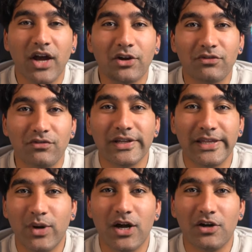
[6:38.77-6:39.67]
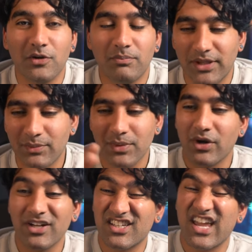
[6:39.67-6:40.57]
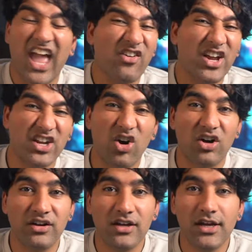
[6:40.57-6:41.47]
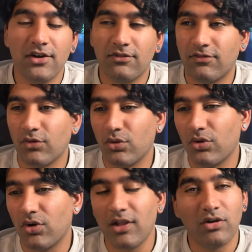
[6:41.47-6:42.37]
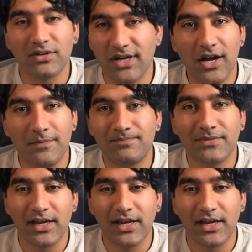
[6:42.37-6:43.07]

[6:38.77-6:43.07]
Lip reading: off really well, but then we won't carry it on for a long time.